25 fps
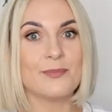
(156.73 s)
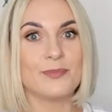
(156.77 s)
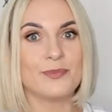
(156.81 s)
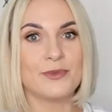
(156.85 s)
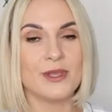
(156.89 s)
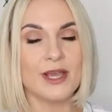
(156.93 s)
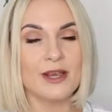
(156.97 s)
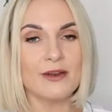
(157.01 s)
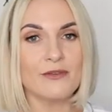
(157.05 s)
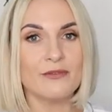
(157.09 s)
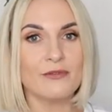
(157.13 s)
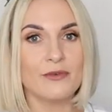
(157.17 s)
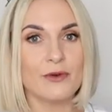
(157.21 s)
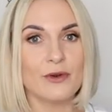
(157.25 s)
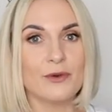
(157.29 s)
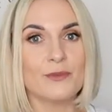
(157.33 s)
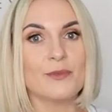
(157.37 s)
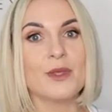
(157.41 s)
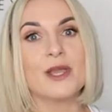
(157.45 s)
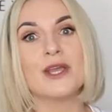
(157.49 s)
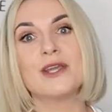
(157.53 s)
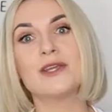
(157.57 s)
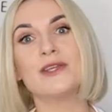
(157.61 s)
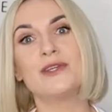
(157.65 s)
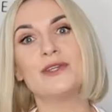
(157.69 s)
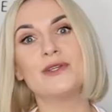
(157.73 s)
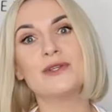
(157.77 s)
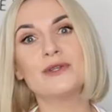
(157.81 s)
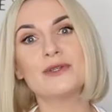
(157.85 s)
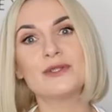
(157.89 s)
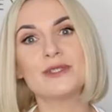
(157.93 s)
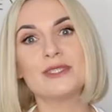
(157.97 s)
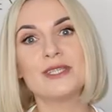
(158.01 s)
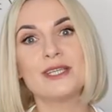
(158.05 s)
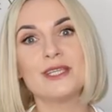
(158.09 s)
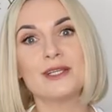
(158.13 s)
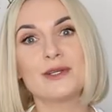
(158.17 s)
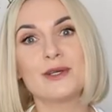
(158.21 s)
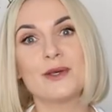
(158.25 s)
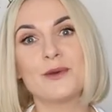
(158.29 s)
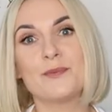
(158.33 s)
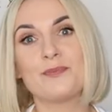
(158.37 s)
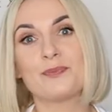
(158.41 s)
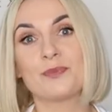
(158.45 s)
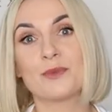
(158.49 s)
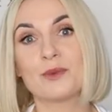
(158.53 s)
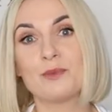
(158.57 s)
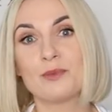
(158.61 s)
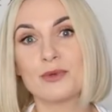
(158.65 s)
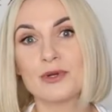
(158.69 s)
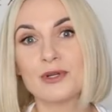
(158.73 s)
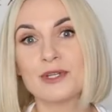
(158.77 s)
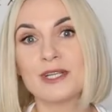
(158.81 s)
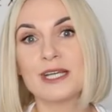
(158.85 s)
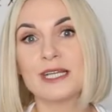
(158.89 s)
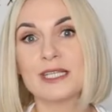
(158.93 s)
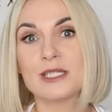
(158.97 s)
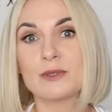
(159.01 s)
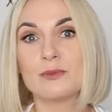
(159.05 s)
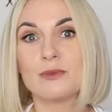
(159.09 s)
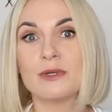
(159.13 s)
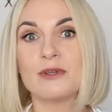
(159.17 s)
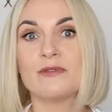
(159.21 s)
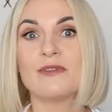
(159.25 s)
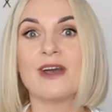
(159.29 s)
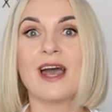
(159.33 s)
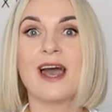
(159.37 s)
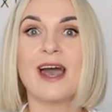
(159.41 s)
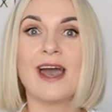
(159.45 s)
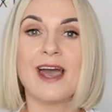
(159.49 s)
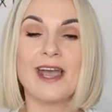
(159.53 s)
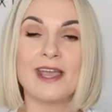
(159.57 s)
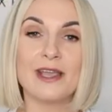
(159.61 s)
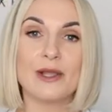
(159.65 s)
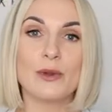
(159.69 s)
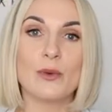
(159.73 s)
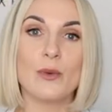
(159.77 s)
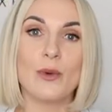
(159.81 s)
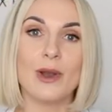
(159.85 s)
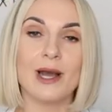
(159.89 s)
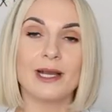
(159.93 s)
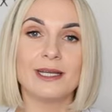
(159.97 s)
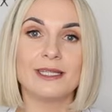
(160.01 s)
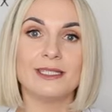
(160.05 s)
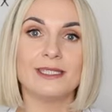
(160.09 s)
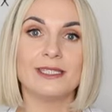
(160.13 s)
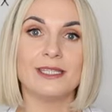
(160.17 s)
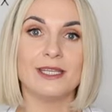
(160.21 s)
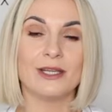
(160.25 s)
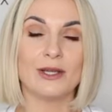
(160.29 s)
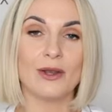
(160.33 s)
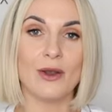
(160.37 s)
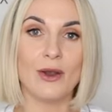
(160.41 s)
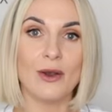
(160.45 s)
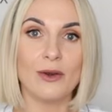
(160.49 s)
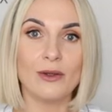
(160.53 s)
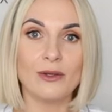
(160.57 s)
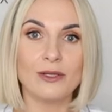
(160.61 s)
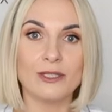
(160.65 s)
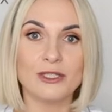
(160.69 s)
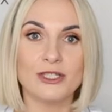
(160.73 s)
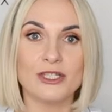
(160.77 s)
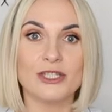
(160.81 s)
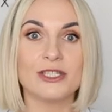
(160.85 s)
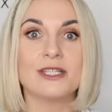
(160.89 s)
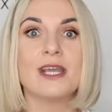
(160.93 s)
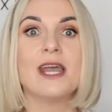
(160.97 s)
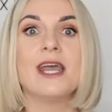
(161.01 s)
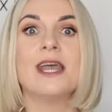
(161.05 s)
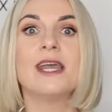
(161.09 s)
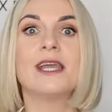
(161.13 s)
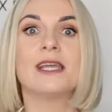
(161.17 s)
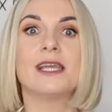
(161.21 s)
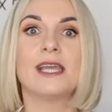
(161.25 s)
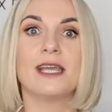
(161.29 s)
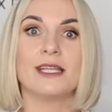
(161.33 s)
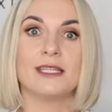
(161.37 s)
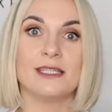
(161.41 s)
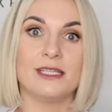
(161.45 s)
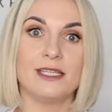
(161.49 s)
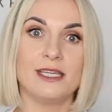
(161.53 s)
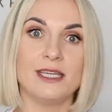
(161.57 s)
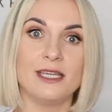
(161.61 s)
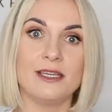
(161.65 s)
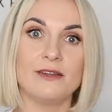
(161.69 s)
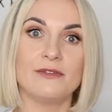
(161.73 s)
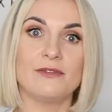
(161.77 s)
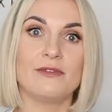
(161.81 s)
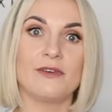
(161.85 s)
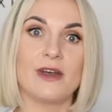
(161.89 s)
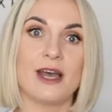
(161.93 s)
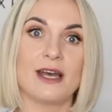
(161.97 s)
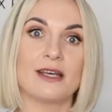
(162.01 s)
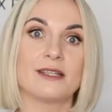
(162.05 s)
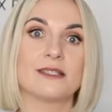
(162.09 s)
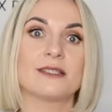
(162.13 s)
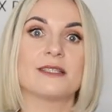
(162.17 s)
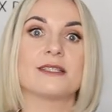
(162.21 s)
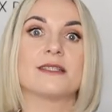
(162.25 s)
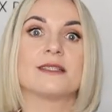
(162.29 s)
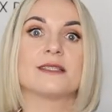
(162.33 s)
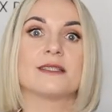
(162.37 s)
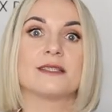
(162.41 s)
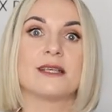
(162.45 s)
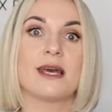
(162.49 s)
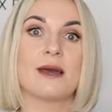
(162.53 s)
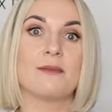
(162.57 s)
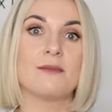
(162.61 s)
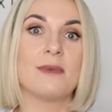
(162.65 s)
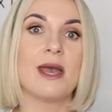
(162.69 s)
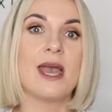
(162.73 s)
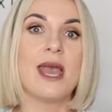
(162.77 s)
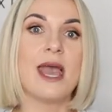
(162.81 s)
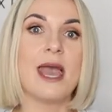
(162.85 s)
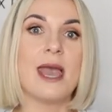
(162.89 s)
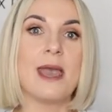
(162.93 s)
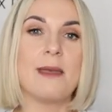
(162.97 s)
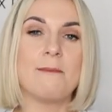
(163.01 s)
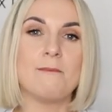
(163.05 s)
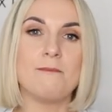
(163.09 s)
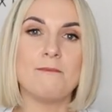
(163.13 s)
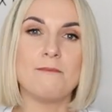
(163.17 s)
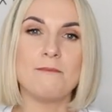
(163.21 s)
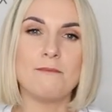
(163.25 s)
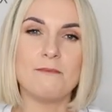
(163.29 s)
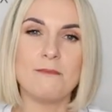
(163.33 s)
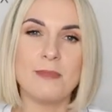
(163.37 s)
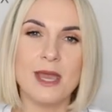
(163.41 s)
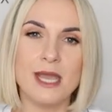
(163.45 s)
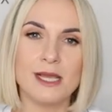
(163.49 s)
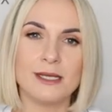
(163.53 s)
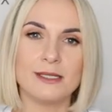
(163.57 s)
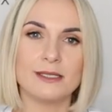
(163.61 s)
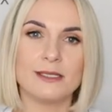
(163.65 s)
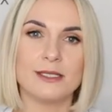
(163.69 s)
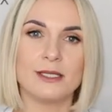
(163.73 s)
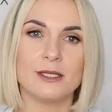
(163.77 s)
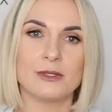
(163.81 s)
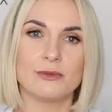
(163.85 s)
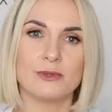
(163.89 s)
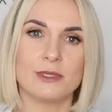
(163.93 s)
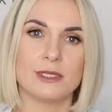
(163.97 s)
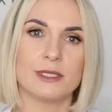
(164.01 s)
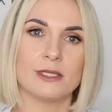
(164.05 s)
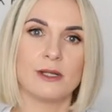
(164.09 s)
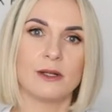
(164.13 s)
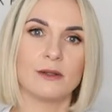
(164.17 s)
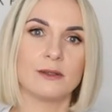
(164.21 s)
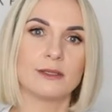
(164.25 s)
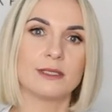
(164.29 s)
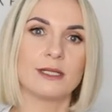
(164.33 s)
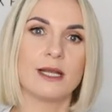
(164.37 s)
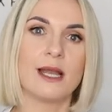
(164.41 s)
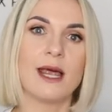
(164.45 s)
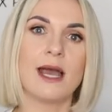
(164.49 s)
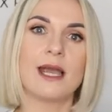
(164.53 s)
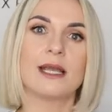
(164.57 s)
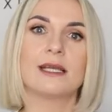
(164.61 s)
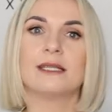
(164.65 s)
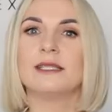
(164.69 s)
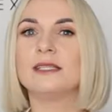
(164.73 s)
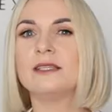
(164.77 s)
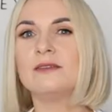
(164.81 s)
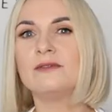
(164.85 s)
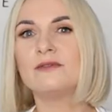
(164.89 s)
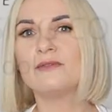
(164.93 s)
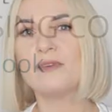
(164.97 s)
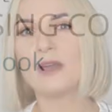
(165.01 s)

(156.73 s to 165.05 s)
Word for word: Therefore, using um, products with high quality collagen can give us some amazing results, like the